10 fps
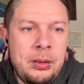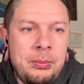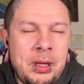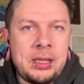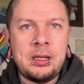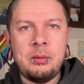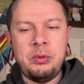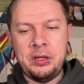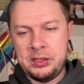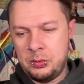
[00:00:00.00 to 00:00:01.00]
I got a couple
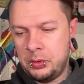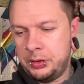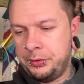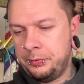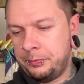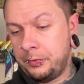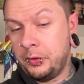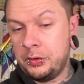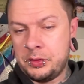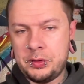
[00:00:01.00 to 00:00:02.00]
things I want to do
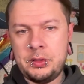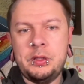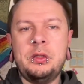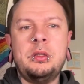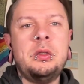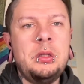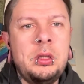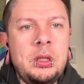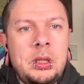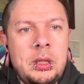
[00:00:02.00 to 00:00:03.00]
first.
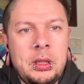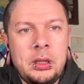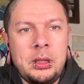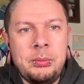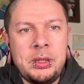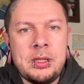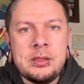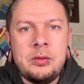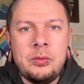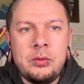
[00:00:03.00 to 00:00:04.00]
Because
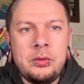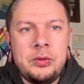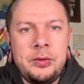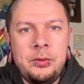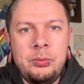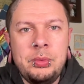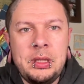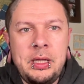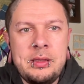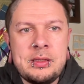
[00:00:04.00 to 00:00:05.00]
in order to
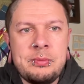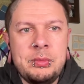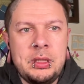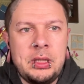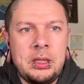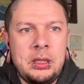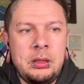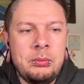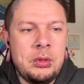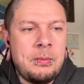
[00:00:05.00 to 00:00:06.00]
play this mini
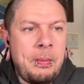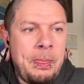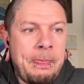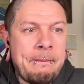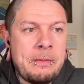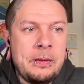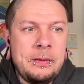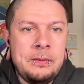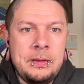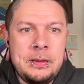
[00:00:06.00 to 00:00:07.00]
game, you
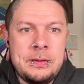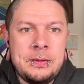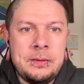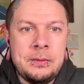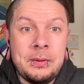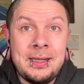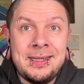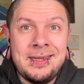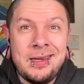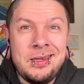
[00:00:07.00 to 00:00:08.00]
need to
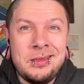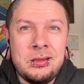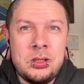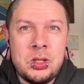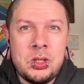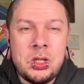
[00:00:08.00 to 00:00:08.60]
engage